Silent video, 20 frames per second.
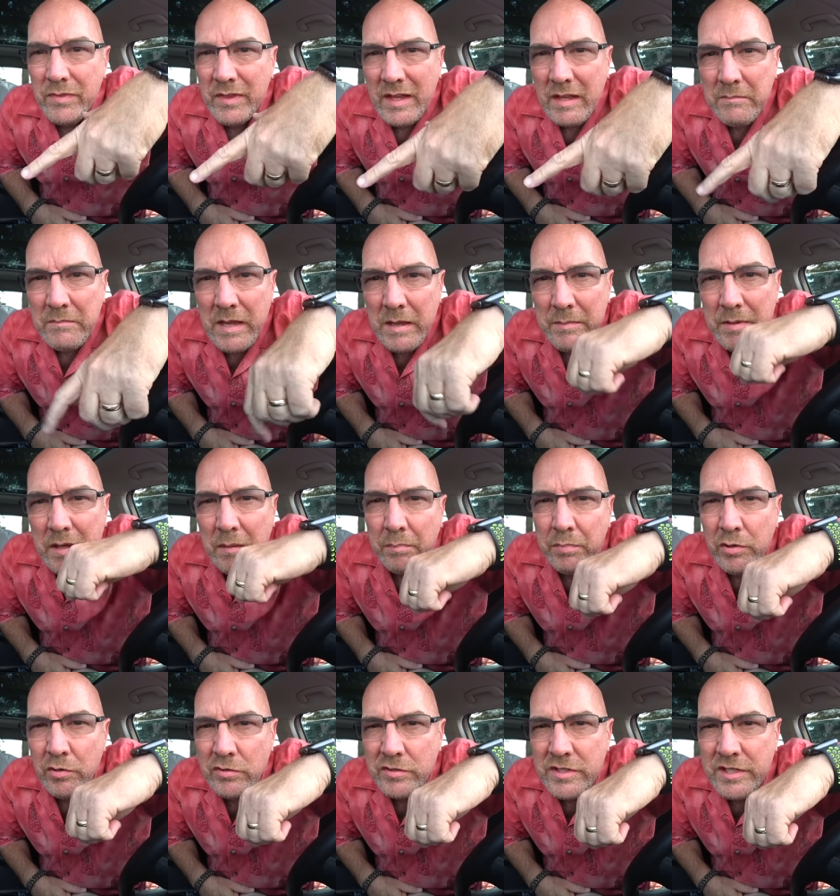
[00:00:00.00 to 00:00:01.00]
thinking maybe a
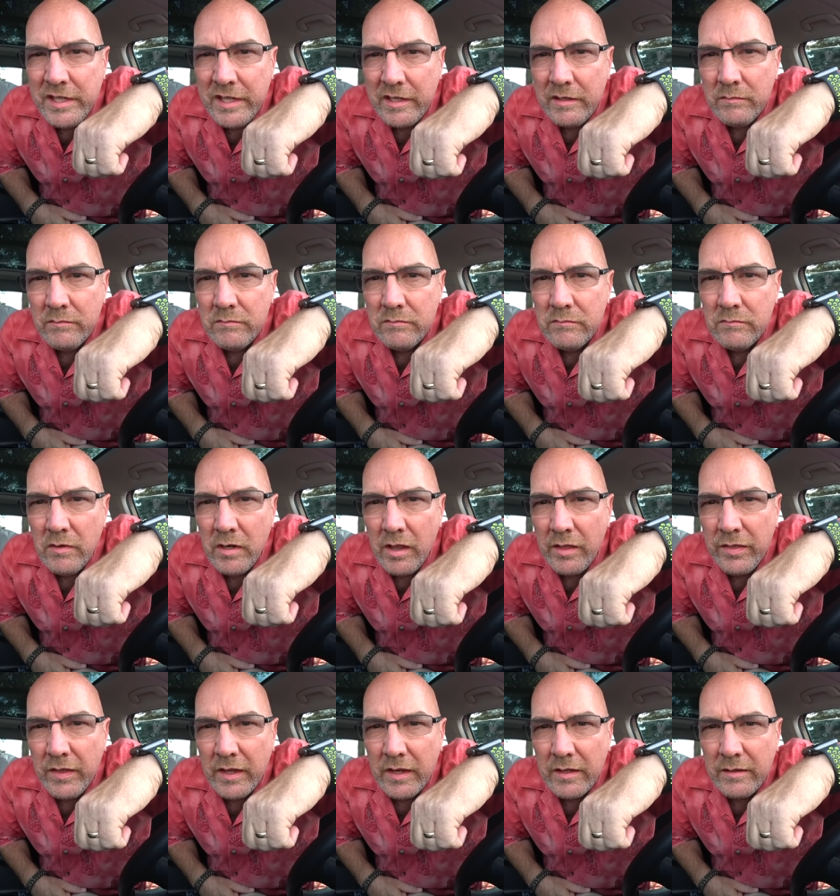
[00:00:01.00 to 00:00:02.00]
poutine. What do you
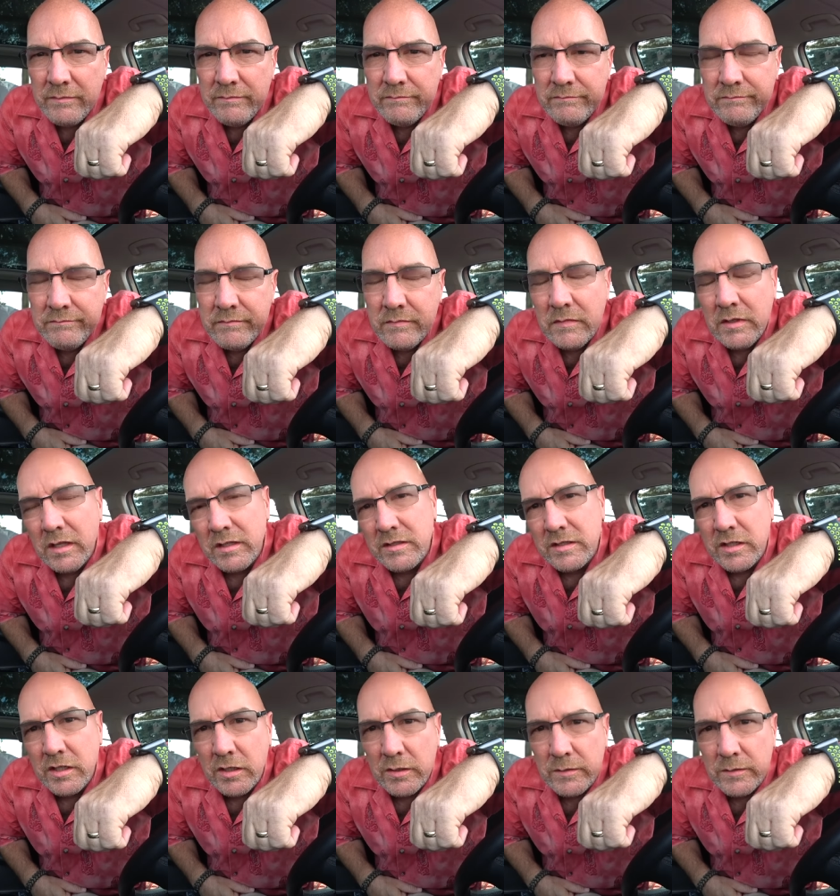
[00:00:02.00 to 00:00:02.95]
think? Let's go.